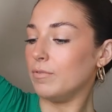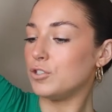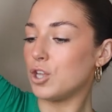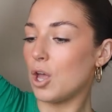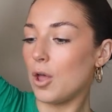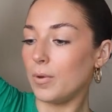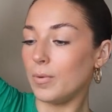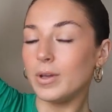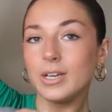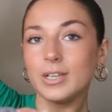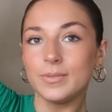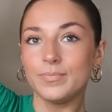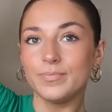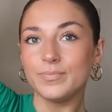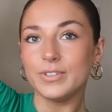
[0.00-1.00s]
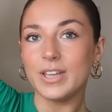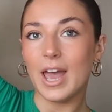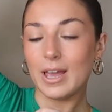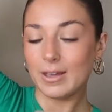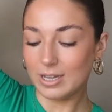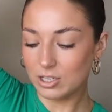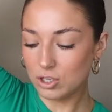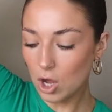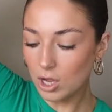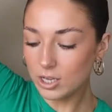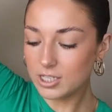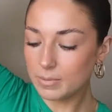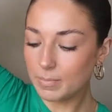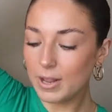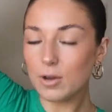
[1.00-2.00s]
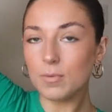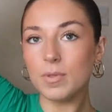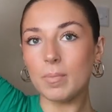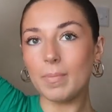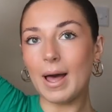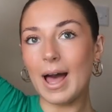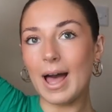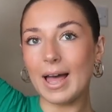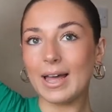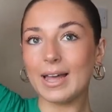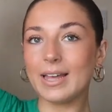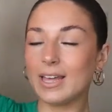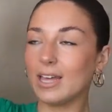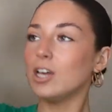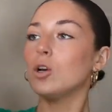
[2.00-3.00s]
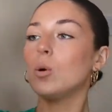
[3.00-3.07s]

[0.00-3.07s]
So yeah, it's got a split up the back,